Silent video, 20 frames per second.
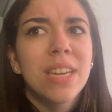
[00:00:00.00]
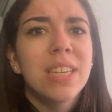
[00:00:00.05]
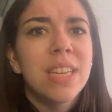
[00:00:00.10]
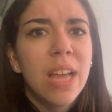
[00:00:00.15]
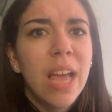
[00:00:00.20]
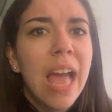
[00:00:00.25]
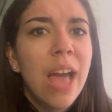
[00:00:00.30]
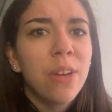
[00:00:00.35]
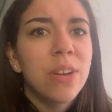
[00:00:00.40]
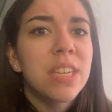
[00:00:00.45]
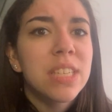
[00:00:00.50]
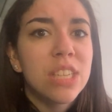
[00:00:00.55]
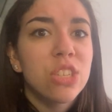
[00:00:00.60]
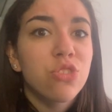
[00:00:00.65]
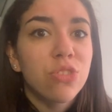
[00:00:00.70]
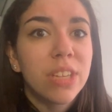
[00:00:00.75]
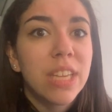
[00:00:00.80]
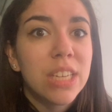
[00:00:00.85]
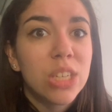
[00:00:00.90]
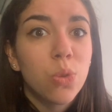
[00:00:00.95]
How does this
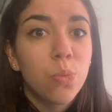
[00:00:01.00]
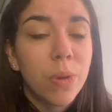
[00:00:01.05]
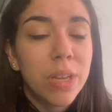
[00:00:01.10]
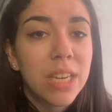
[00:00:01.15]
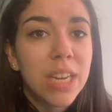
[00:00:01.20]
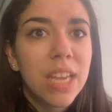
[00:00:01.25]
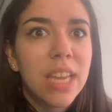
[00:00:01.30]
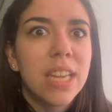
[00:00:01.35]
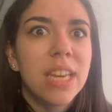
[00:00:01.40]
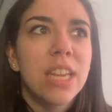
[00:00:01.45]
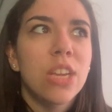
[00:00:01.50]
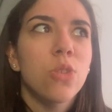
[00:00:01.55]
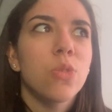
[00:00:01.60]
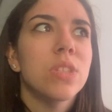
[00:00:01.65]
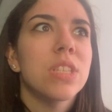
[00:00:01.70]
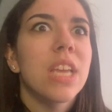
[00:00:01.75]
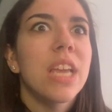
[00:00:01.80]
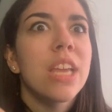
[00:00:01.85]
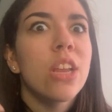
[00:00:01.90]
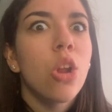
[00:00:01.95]
relate to Whitney? And he
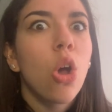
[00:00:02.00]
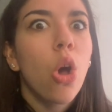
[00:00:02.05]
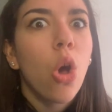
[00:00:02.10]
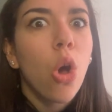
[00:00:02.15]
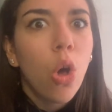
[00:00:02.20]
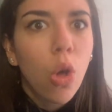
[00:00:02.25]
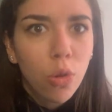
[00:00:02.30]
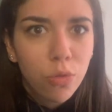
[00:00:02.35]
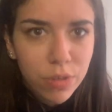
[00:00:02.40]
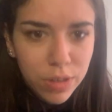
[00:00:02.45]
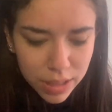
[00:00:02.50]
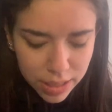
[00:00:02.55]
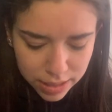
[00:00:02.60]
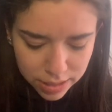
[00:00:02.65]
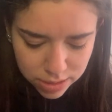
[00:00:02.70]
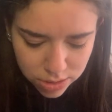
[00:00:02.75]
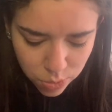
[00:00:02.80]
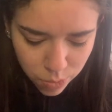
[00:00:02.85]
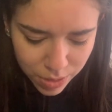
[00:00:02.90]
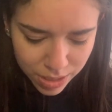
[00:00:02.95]
goes, it all relates
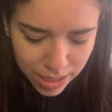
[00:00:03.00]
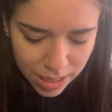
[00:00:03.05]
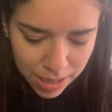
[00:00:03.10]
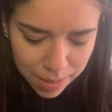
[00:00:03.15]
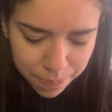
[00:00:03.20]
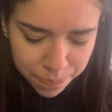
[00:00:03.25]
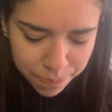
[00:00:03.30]
to Whitney.